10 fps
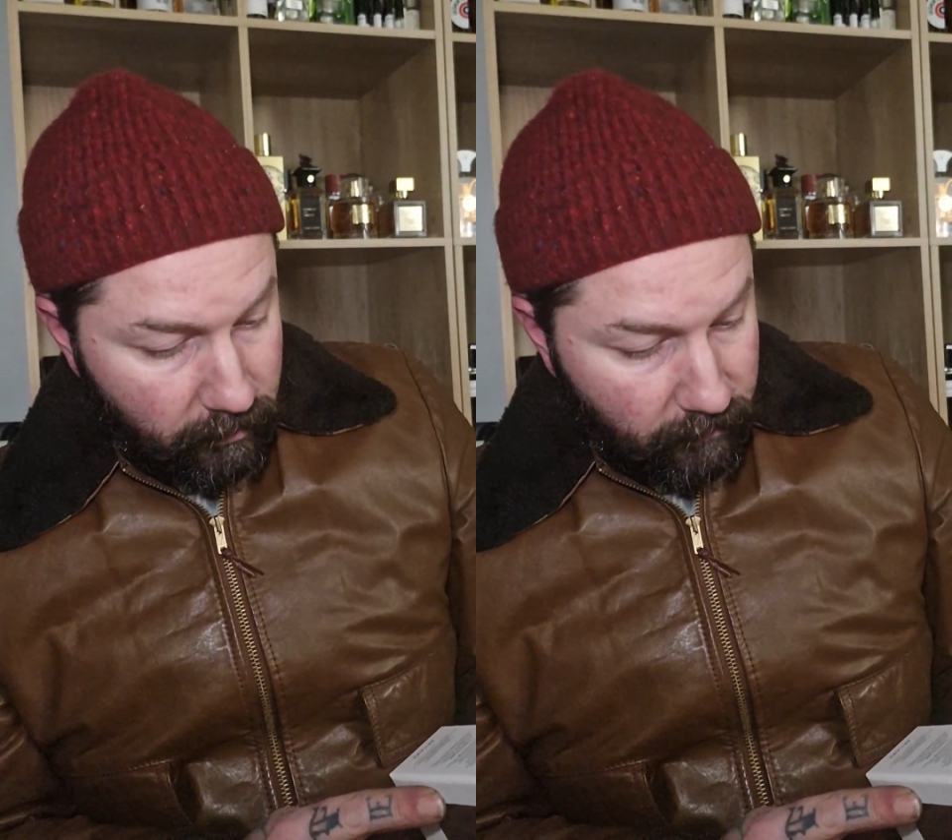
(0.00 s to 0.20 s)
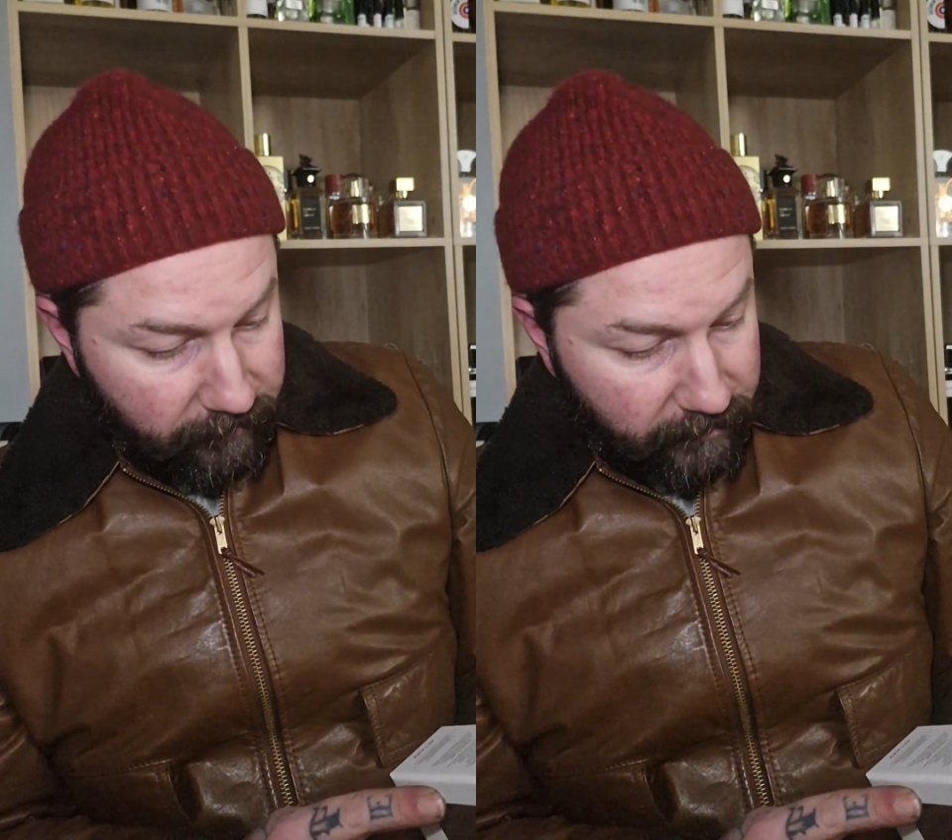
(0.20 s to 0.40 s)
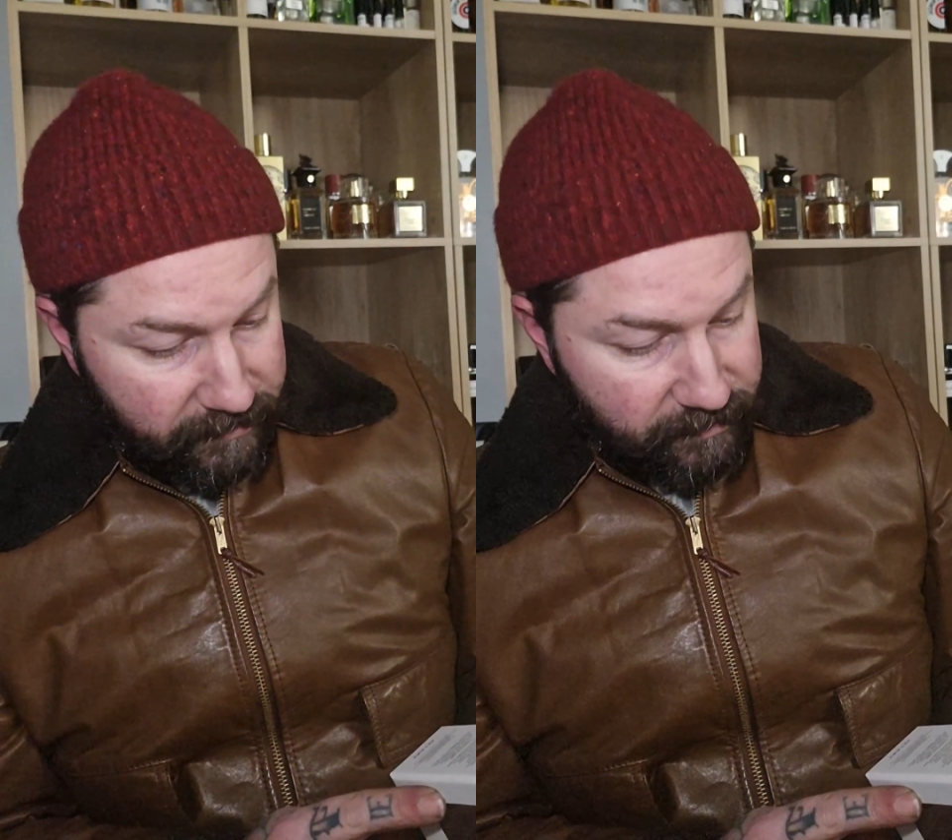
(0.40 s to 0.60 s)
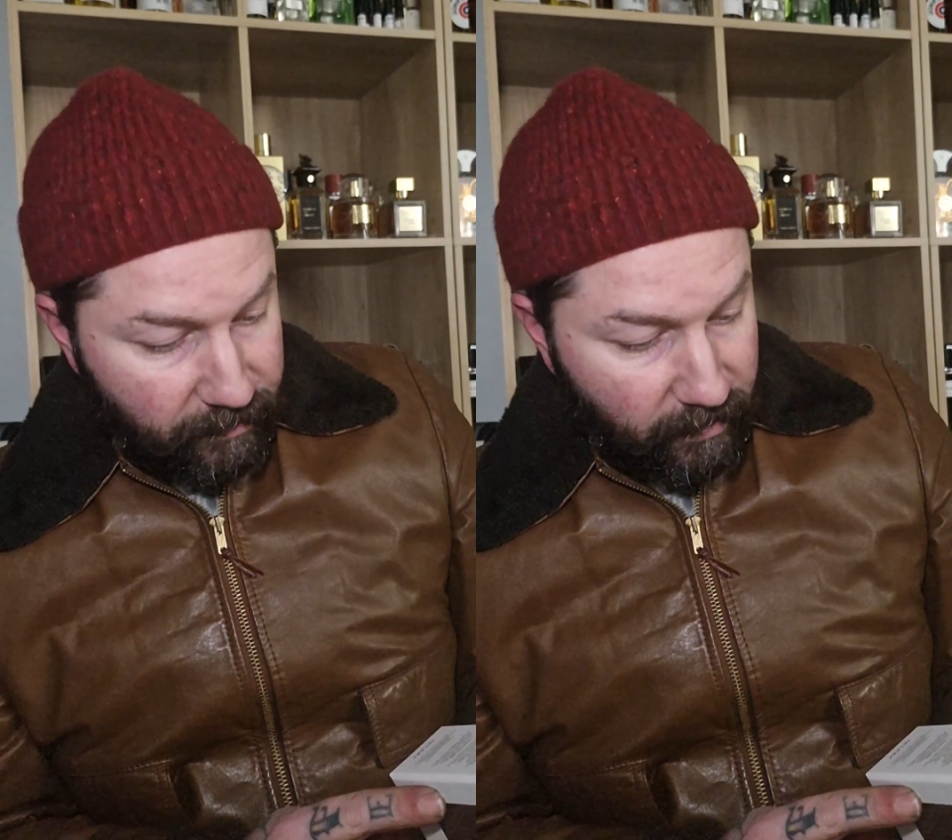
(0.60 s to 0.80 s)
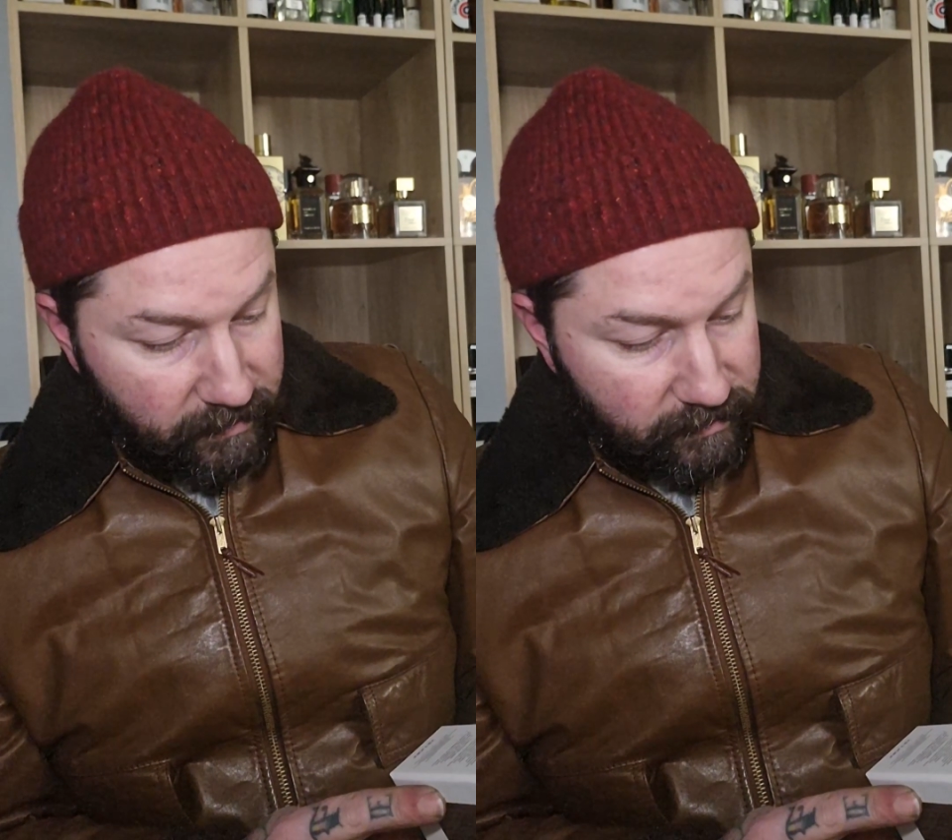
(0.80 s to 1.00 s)
of fresh
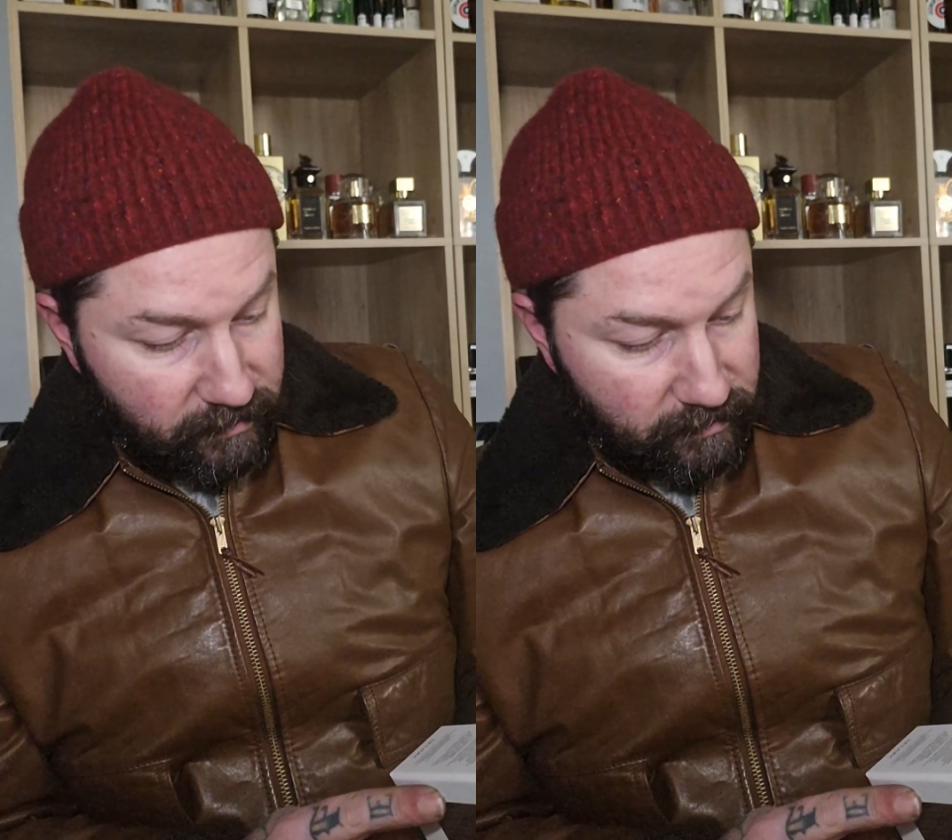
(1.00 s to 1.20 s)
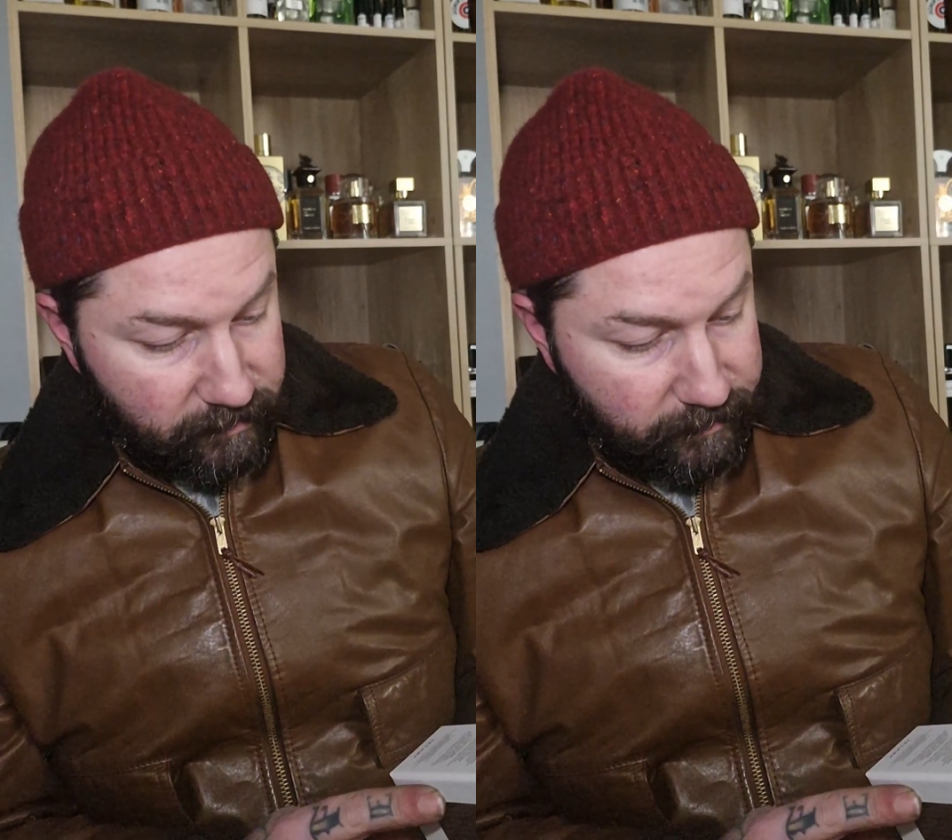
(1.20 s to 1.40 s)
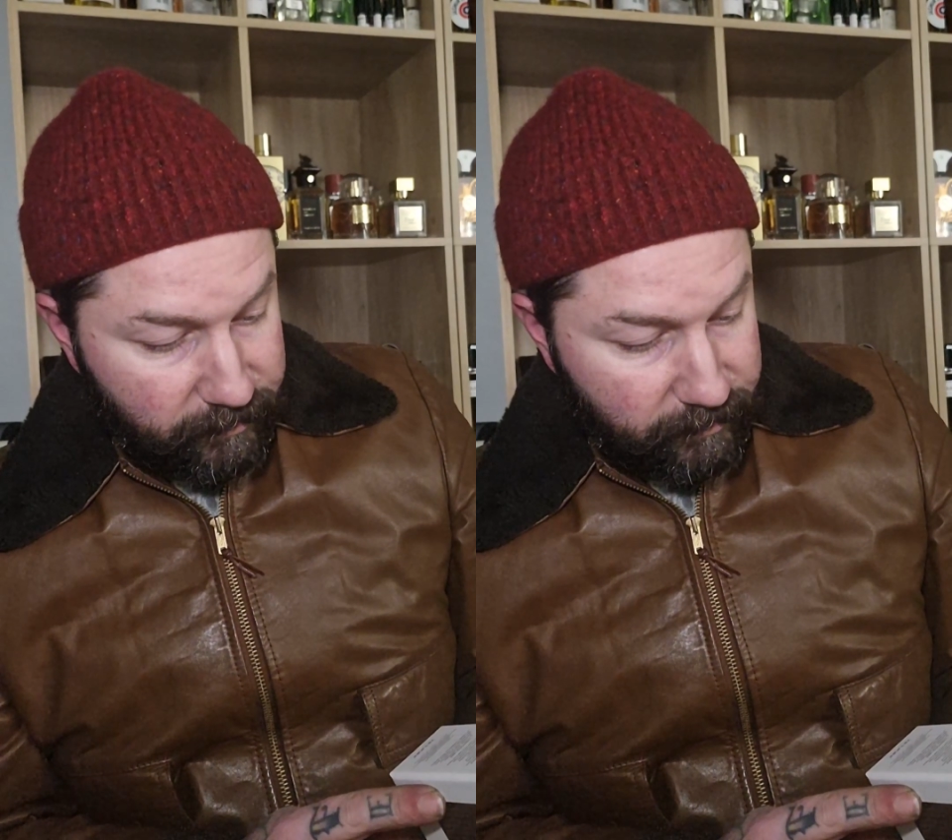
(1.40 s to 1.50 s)
spices